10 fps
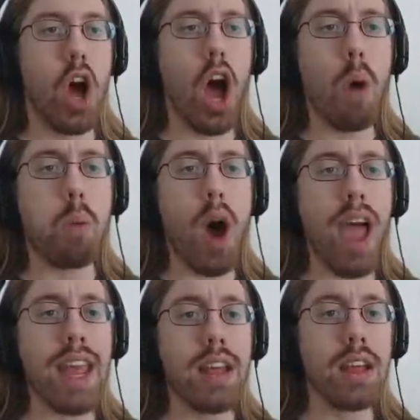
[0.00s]
oh,
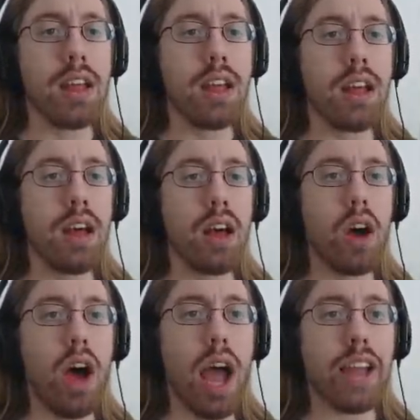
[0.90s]
what?
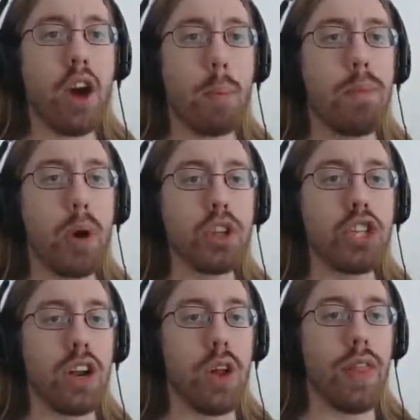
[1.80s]
I call
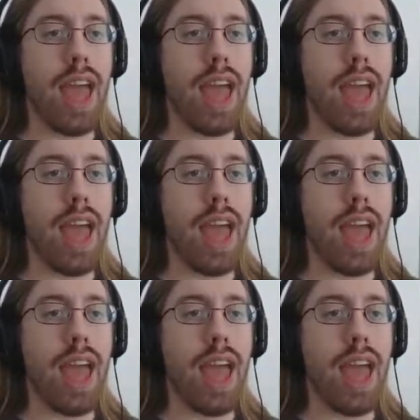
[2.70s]
bullshit on